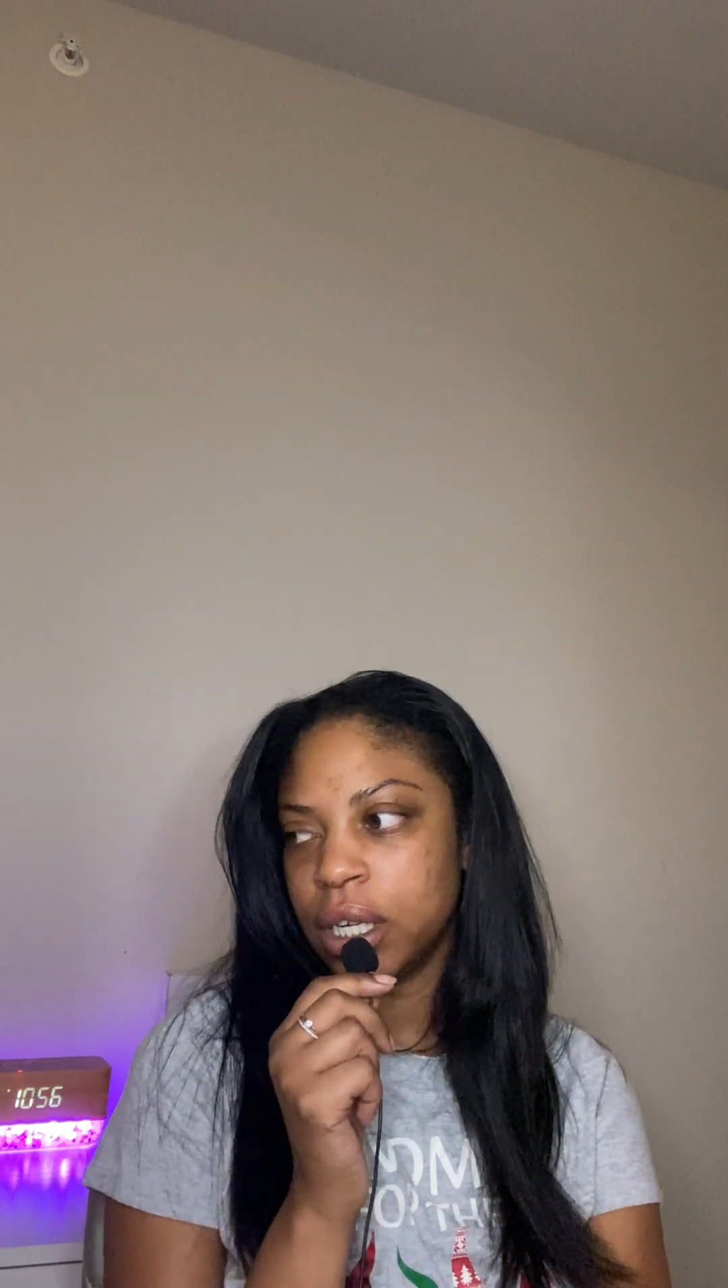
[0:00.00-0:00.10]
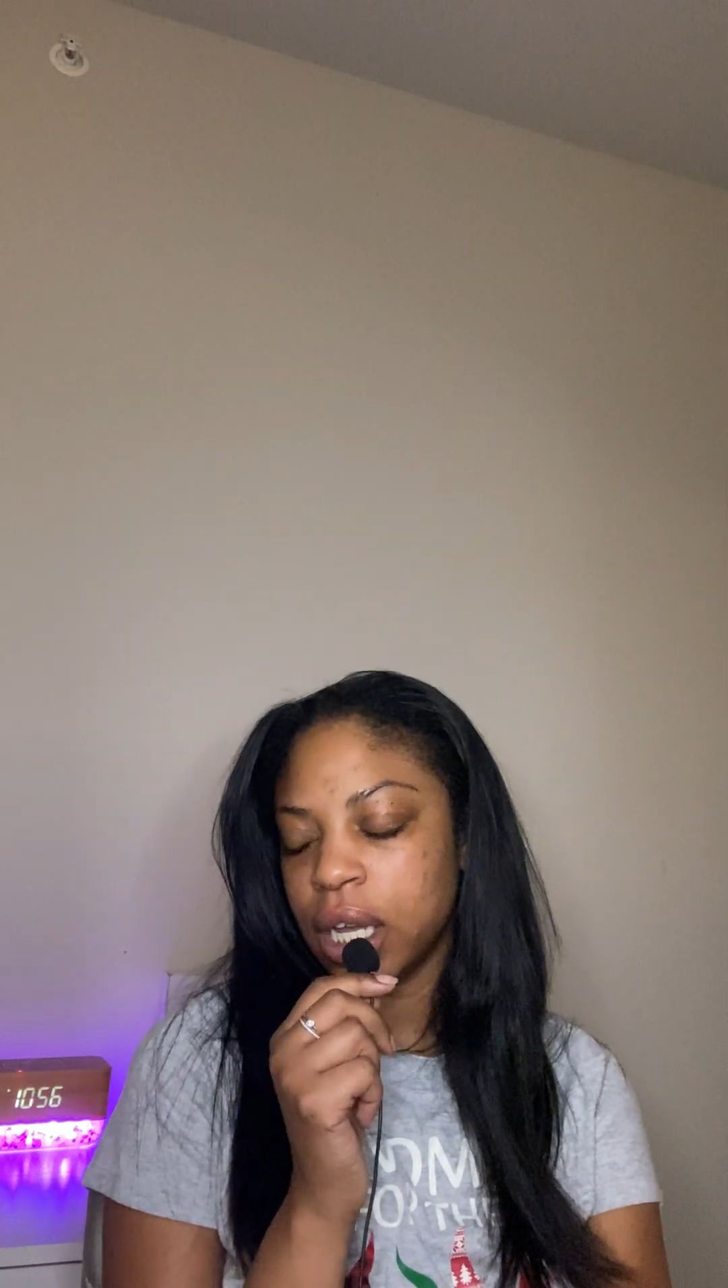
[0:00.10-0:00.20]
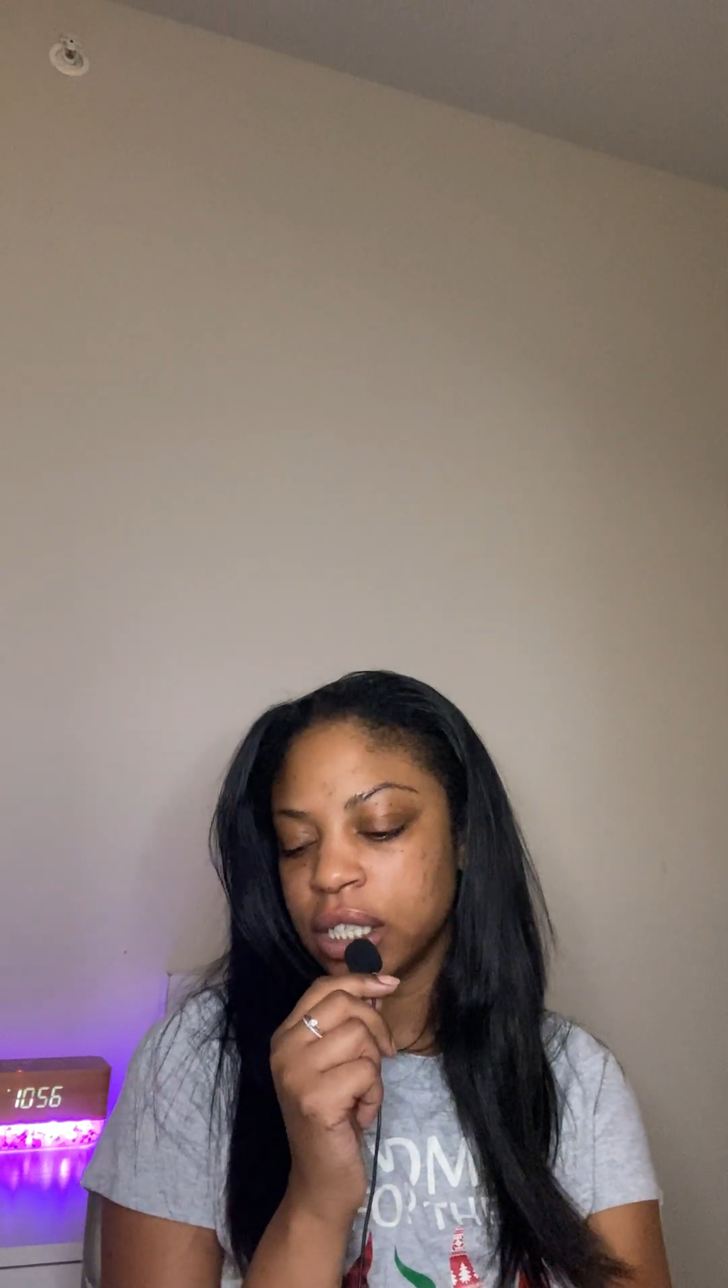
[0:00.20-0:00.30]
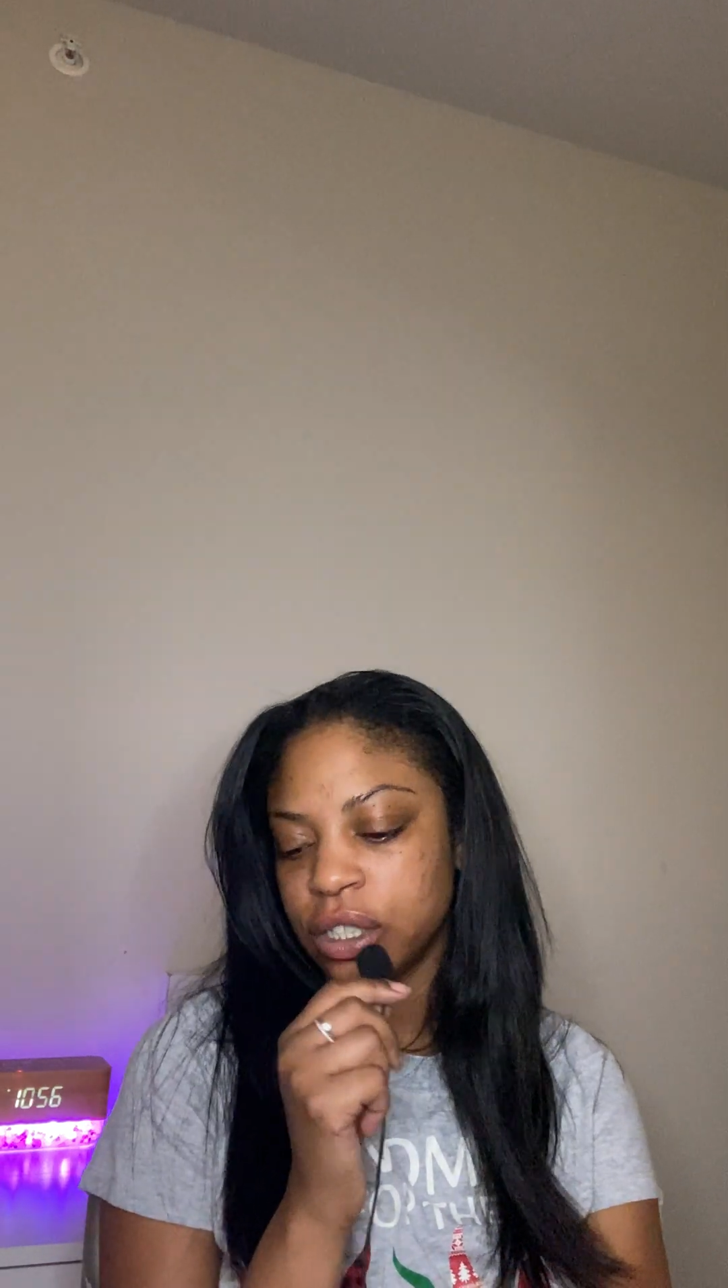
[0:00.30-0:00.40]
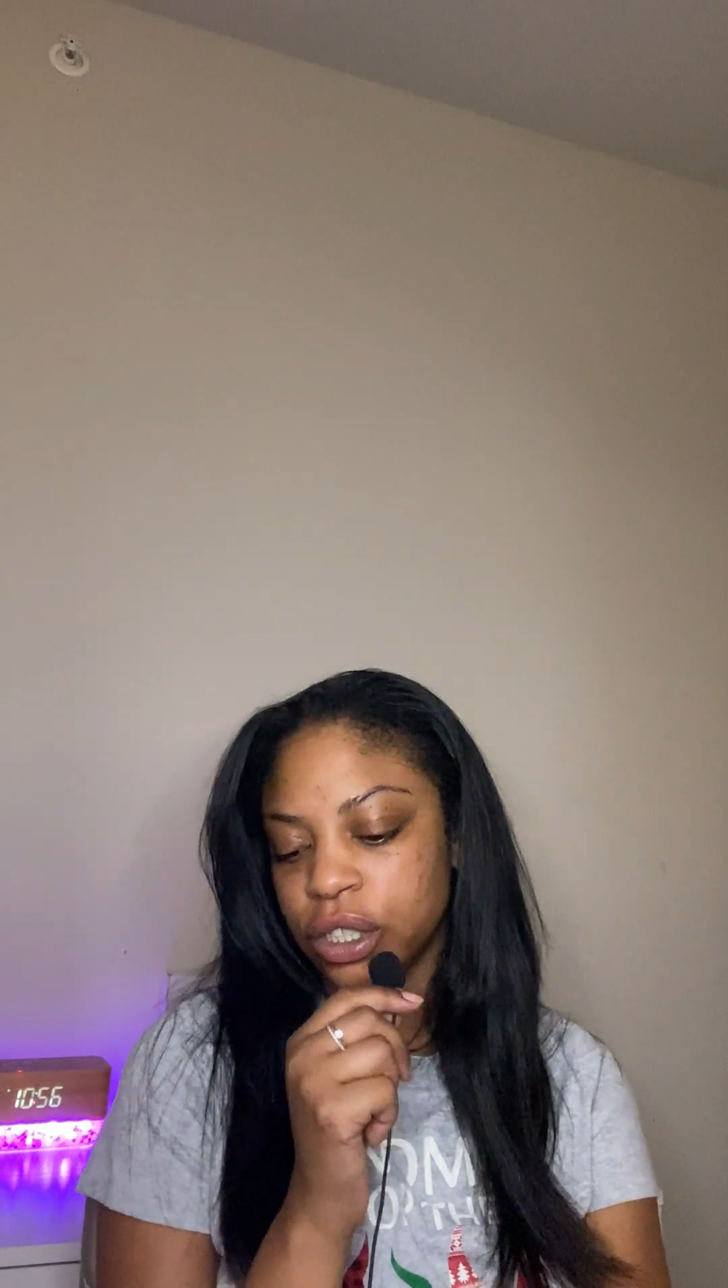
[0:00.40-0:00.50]

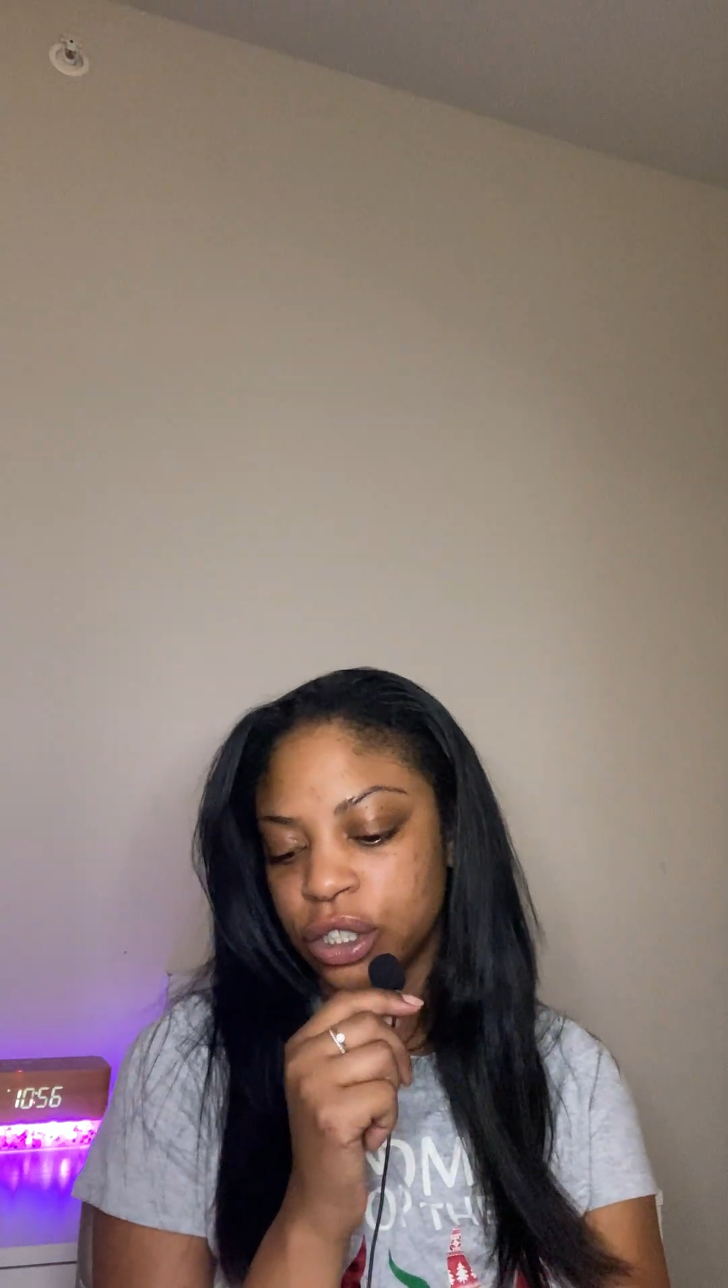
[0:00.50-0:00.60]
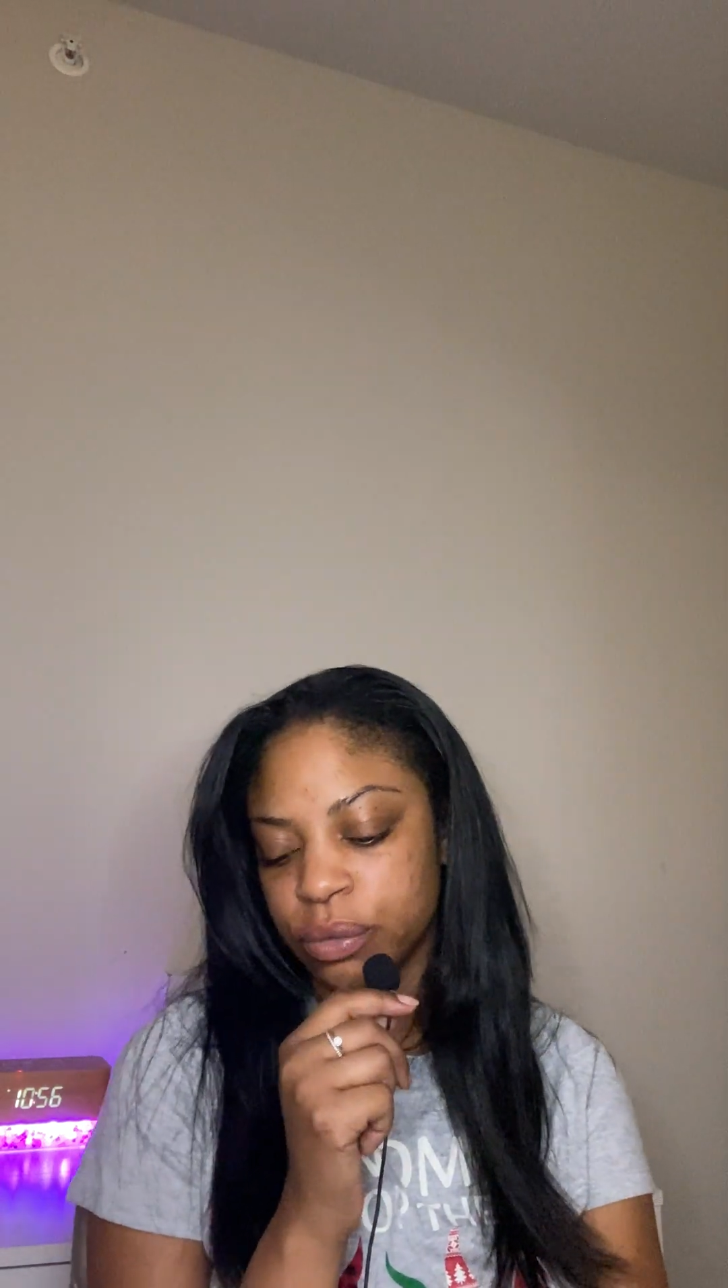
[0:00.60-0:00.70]
I started to